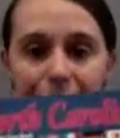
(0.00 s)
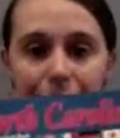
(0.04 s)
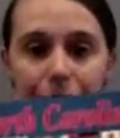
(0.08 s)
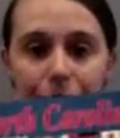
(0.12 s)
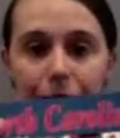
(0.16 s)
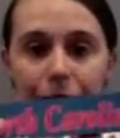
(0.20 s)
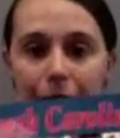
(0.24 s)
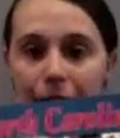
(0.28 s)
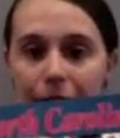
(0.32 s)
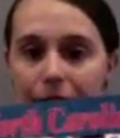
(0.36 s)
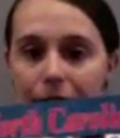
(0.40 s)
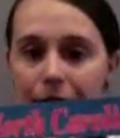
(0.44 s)
the
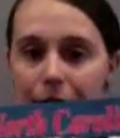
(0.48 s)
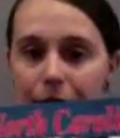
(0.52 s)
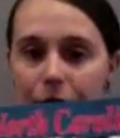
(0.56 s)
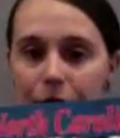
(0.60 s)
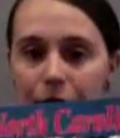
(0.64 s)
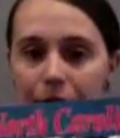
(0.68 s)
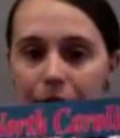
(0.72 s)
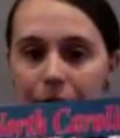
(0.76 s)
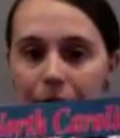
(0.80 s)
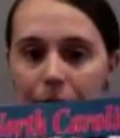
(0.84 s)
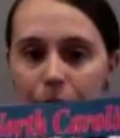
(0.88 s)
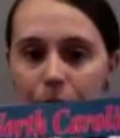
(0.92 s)
5
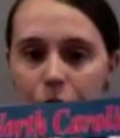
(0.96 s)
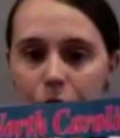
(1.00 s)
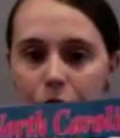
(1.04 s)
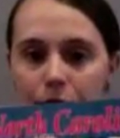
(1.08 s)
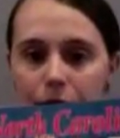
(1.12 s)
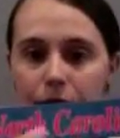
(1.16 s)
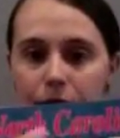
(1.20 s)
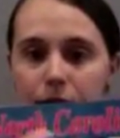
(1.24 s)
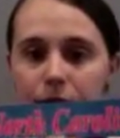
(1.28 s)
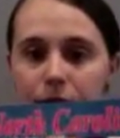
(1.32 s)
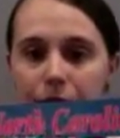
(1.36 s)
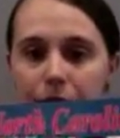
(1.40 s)
different
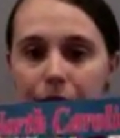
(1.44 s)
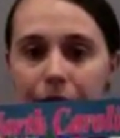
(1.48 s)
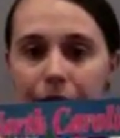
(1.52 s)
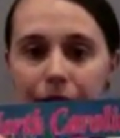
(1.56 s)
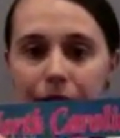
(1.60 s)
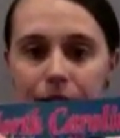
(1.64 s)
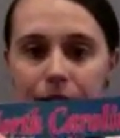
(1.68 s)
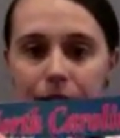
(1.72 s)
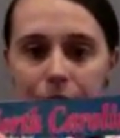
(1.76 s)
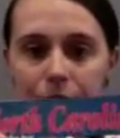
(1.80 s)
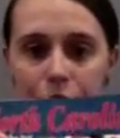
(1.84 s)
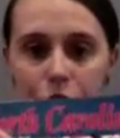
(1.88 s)
languages, and
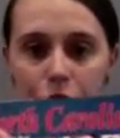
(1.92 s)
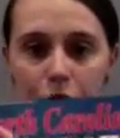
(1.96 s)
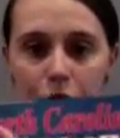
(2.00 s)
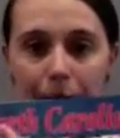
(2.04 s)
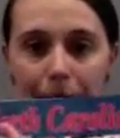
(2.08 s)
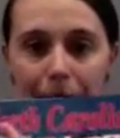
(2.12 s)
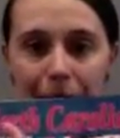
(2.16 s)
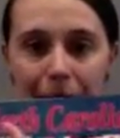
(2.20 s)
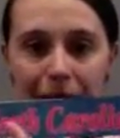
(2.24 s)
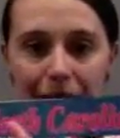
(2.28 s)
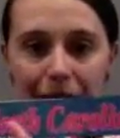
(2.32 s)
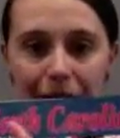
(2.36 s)
it's in
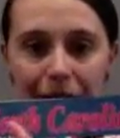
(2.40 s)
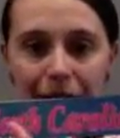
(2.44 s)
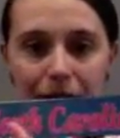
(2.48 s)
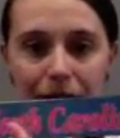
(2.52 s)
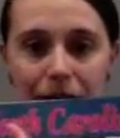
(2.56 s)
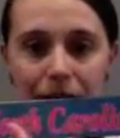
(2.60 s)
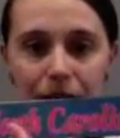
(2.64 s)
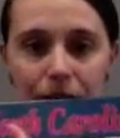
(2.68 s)
Japanese.